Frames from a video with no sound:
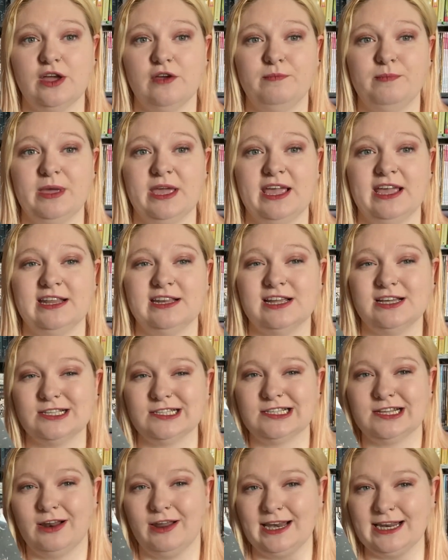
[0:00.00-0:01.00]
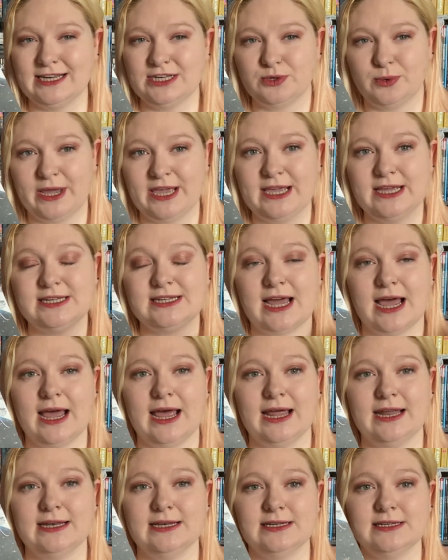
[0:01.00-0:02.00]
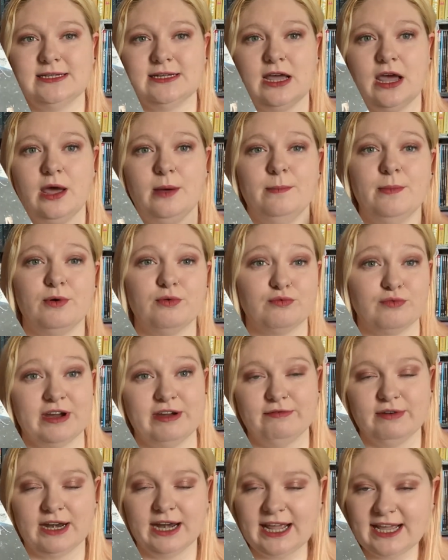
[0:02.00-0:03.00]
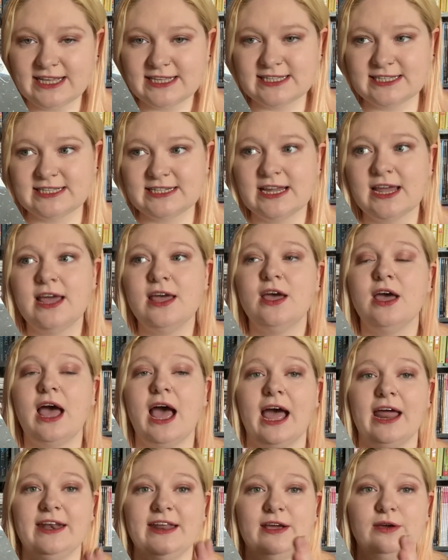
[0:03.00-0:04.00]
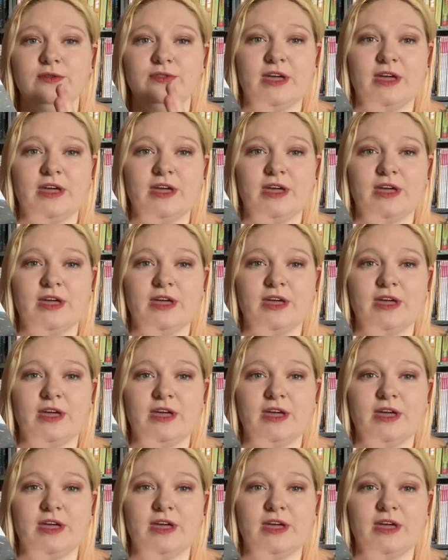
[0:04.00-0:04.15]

of being slightly tweaked and um, re-released and it,